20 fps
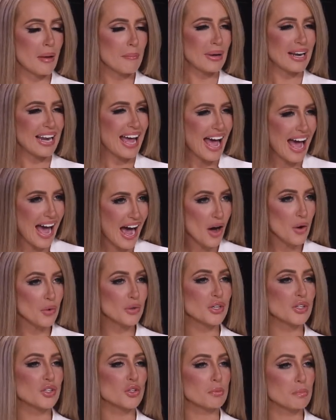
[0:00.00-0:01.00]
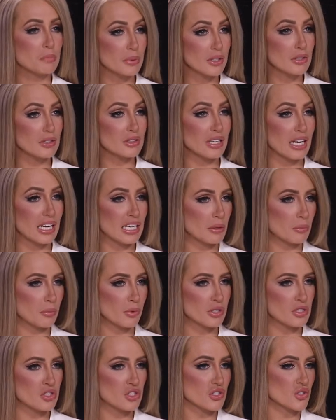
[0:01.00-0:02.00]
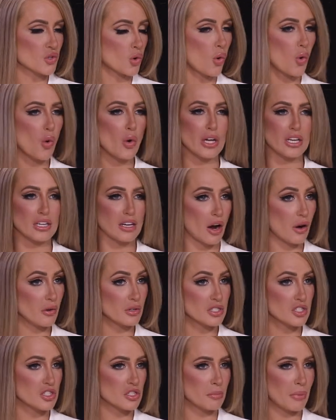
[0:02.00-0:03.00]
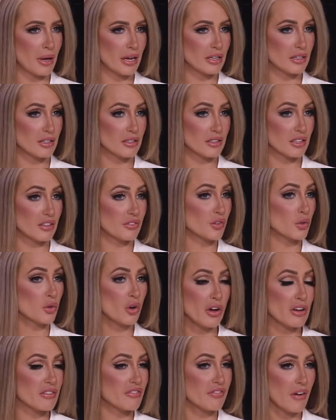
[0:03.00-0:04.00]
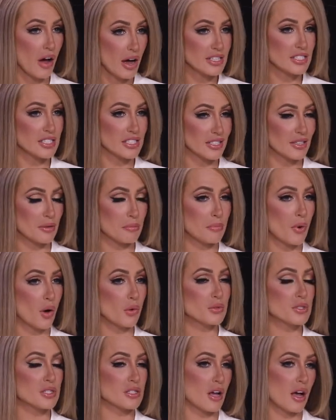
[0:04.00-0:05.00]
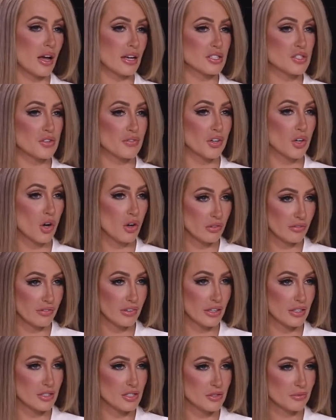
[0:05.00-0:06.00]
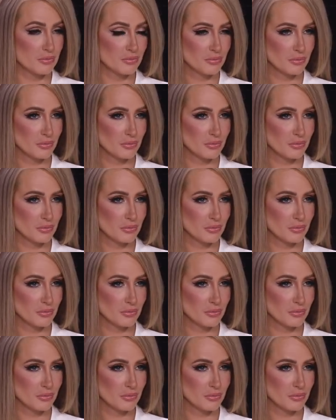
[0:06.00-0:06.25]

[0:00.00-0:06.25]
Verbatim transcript: But how can you build any bridges or encourage debate if you're not inviting both sides of a conflict?